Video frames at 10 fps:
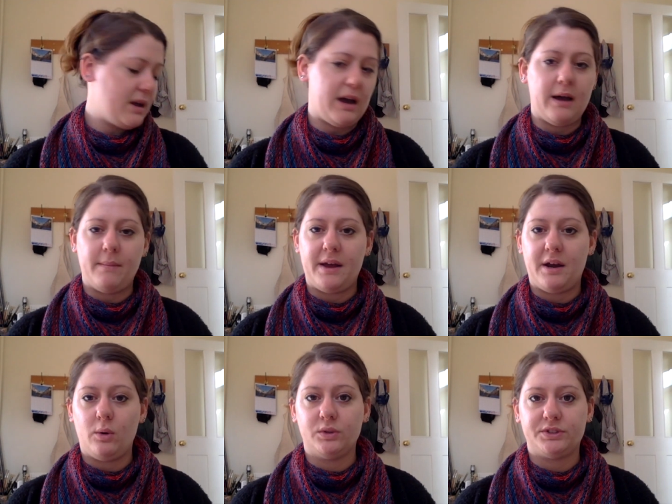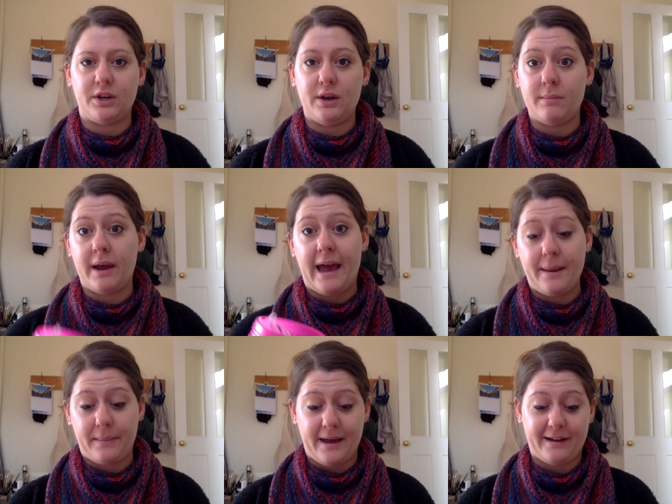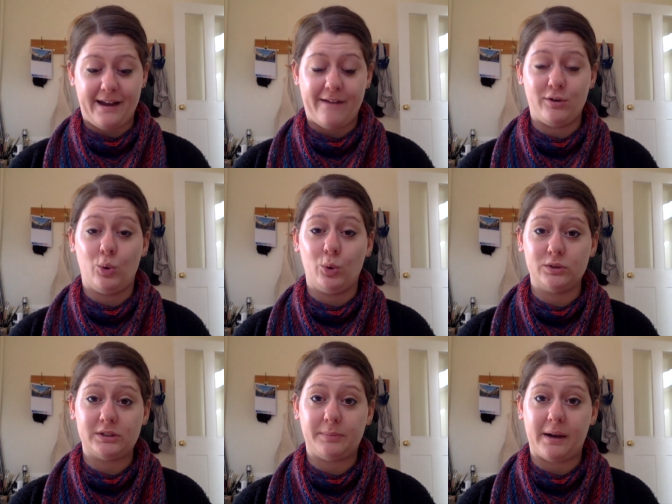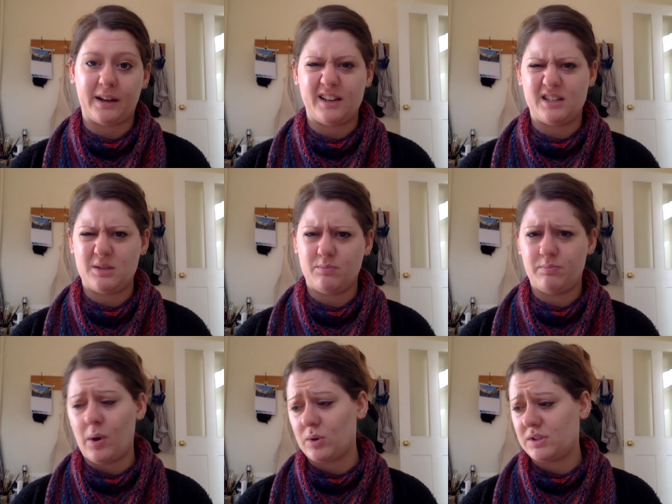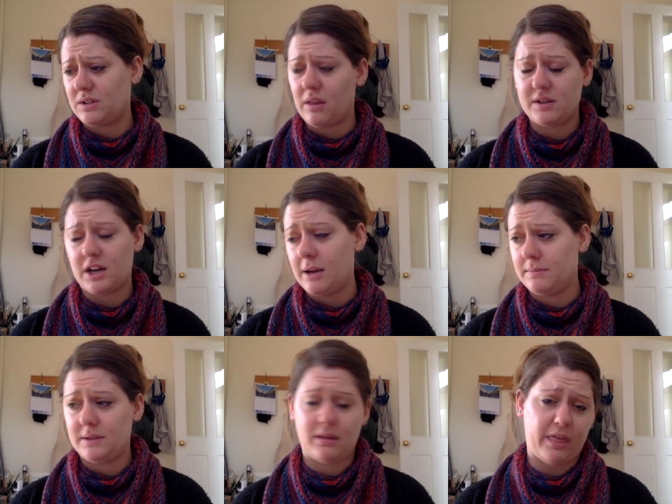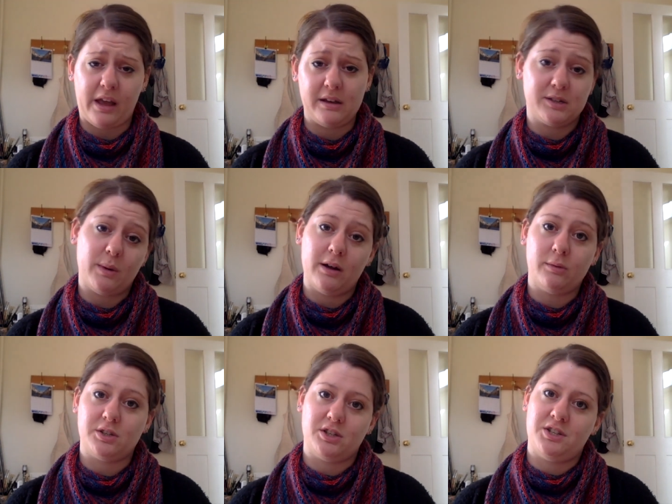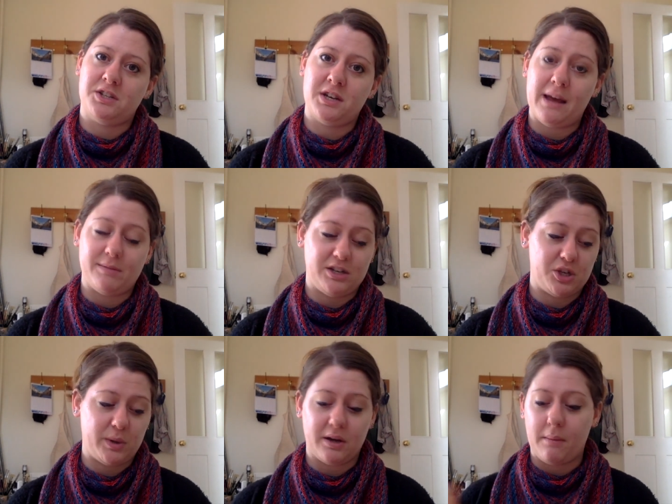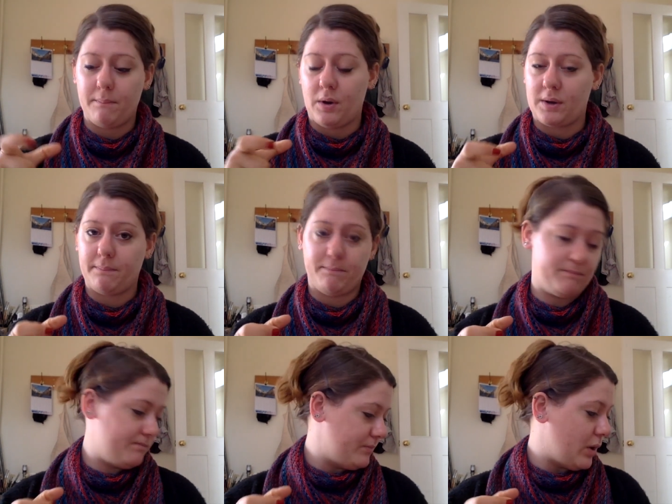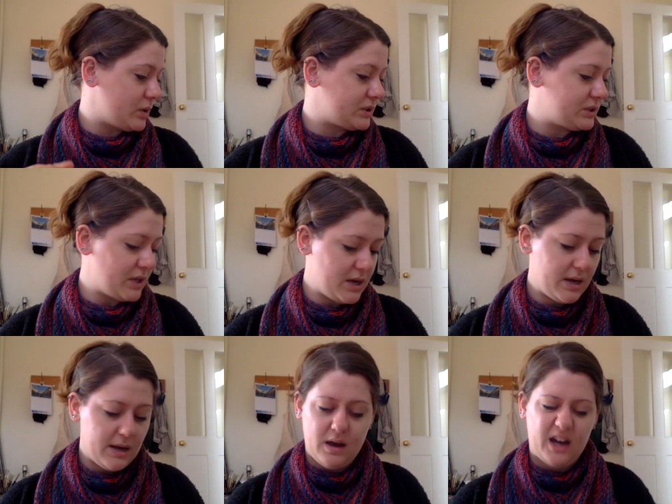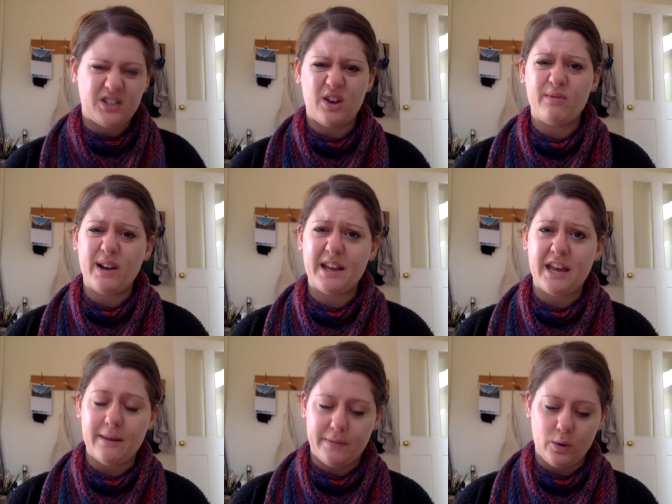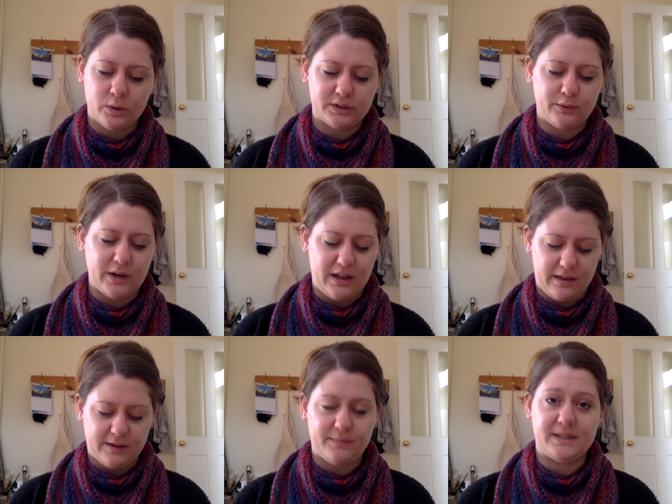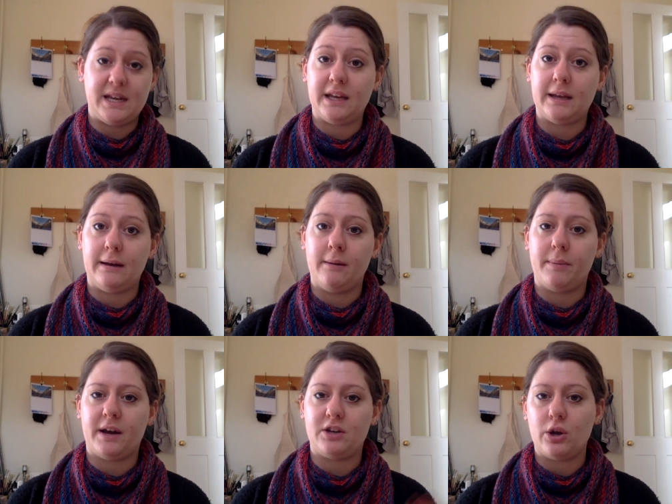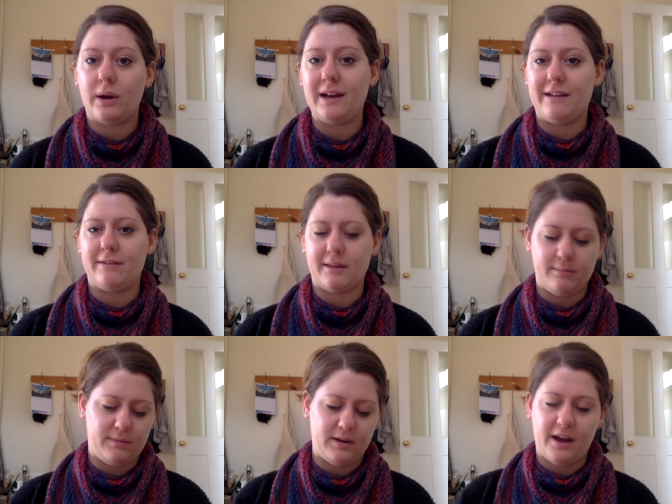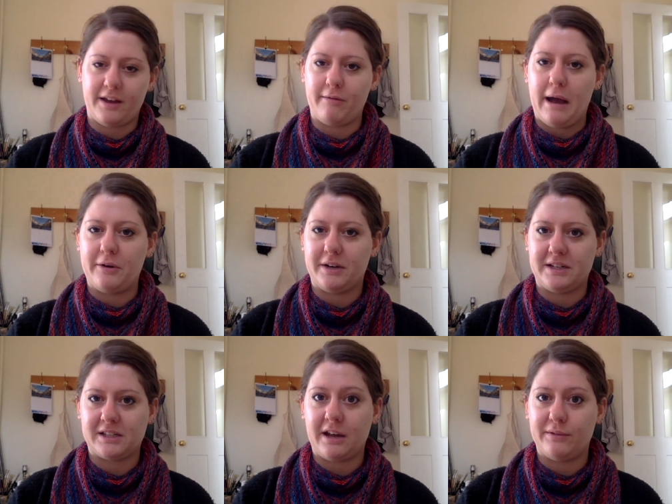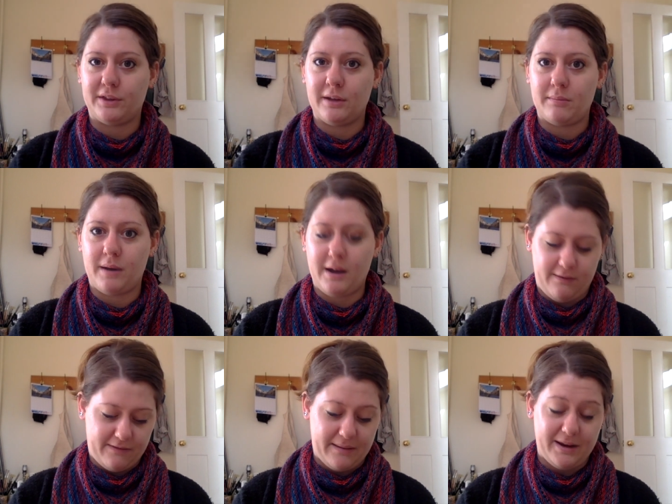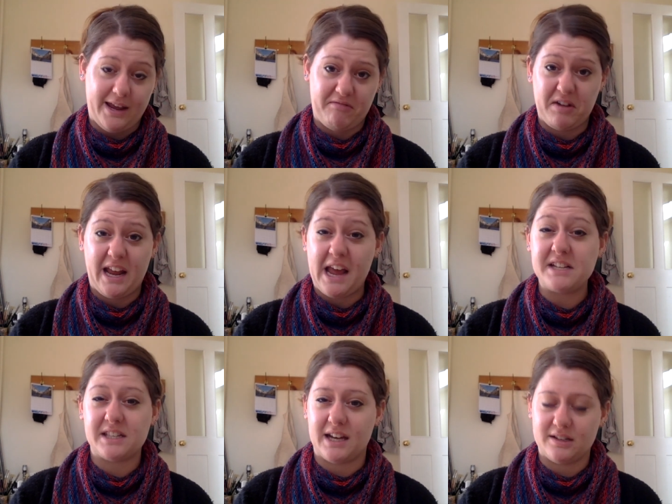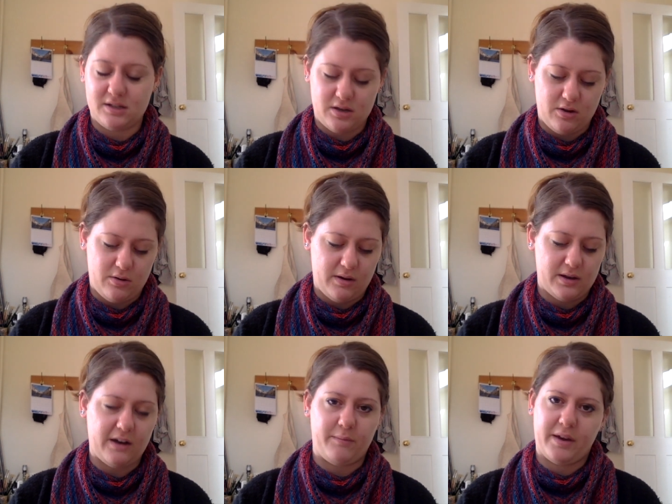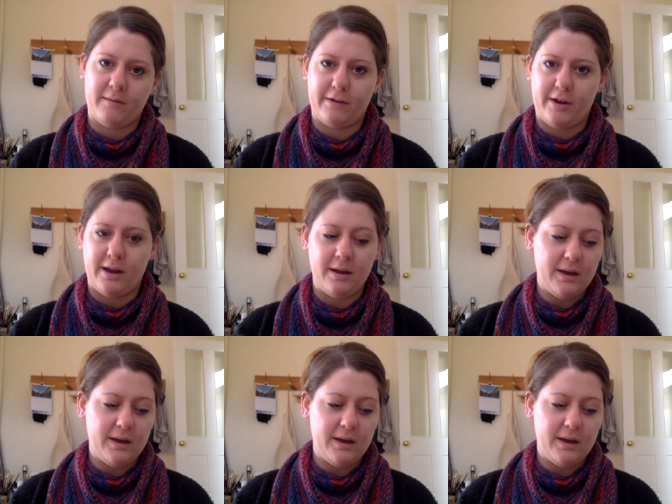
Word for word: um, and I also in my handbag I have an Orts bucket box type thing as well which is just an empty chewing gum bo box. I don't really keep the orts for anything in particular, but I don't like leaving them lying around. I discovered that my family really hates that, so I've become very